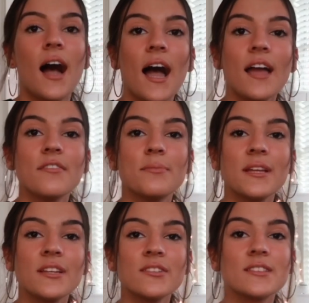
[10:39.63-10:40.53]
I've
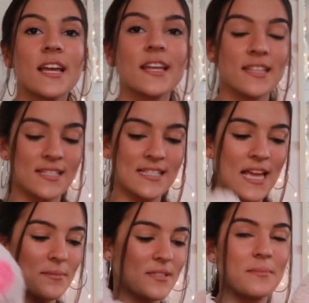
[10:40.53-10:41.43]
been using the
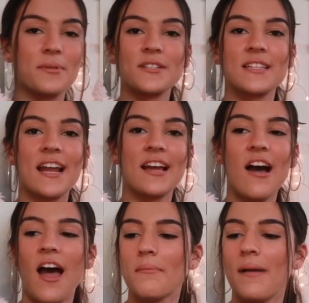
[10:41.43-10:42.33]
same slippers that I
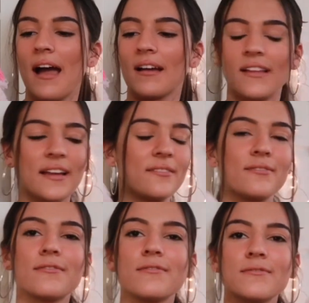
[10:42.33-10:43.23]
got back like
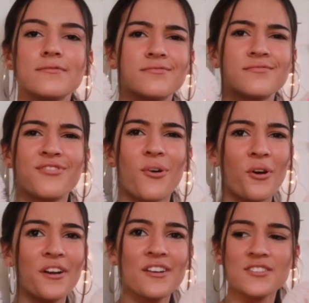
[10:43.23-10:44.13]

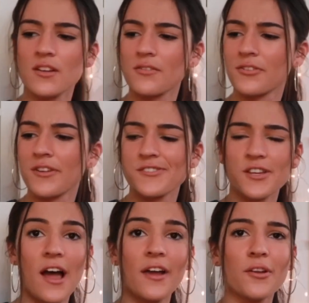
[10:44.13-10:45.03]
4 years ago, 3 years
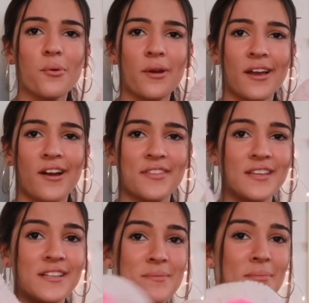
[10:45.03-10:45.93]
ago. I don't know when I got
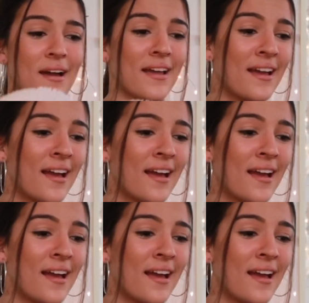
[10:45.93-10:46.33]
these, but.